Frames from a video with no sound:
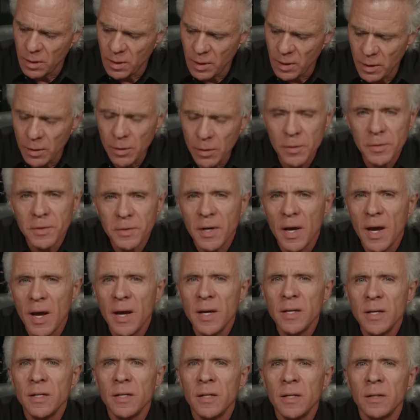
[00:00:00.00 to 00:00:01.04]

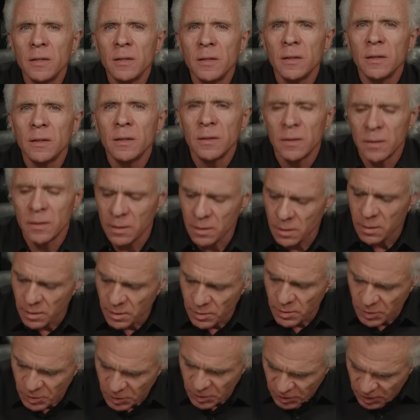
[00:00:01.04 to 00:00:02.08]
entertaining
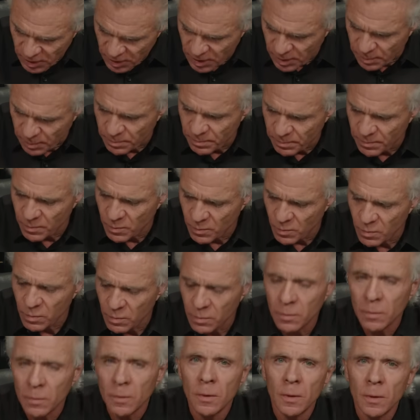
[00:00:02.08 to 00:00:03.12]
sheep
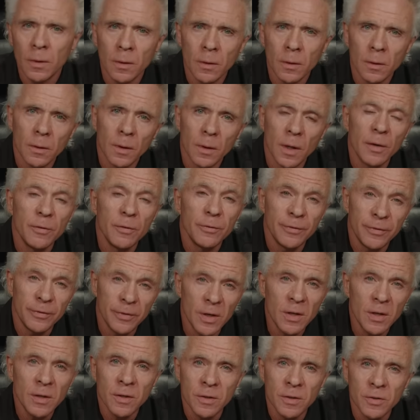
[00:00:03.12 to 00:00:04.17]
and
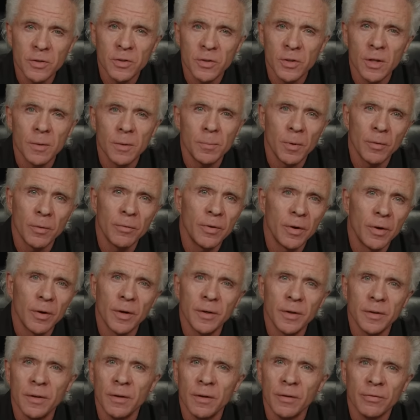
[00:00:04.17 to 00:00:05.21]
feeding sheep are
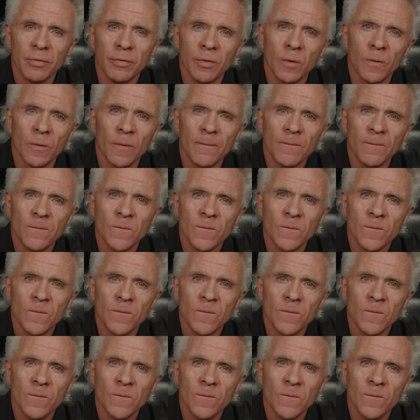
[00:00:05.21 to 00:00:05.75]
very different.